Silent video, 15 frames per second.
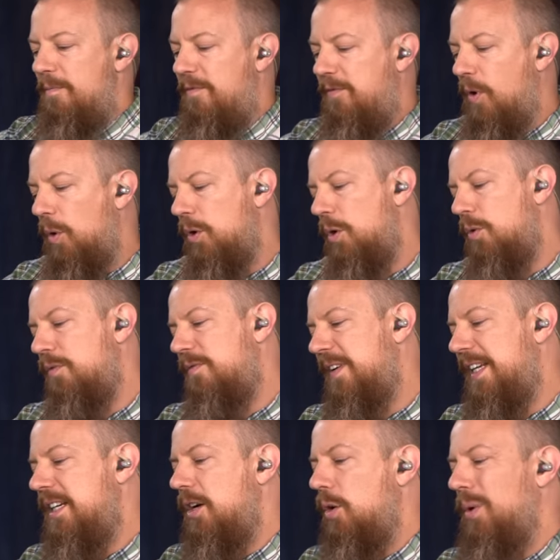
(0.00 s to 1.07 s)
photo,
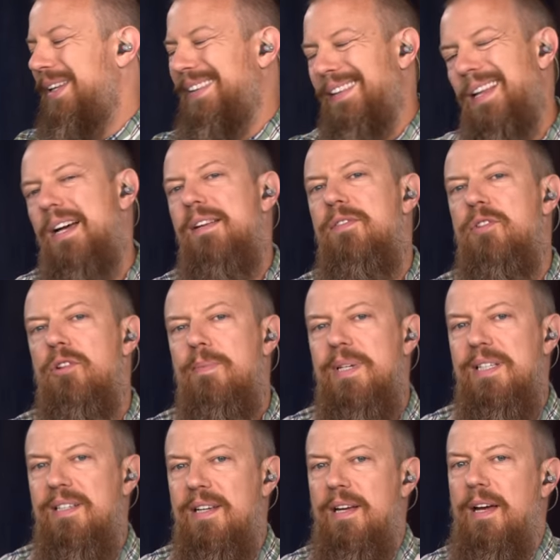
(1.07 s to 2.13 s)
video, and live
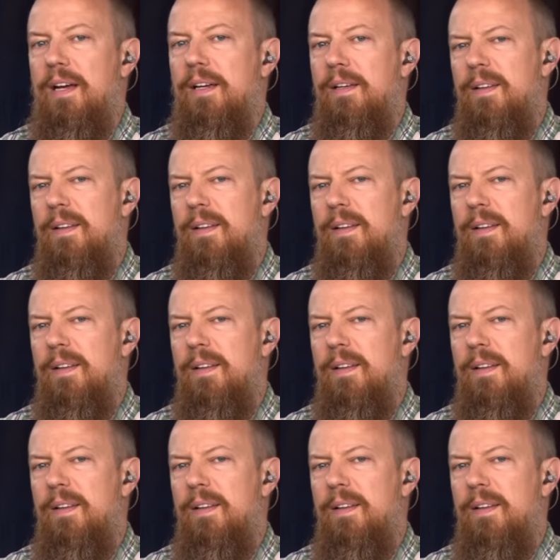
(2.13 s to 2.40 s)
streaming tech.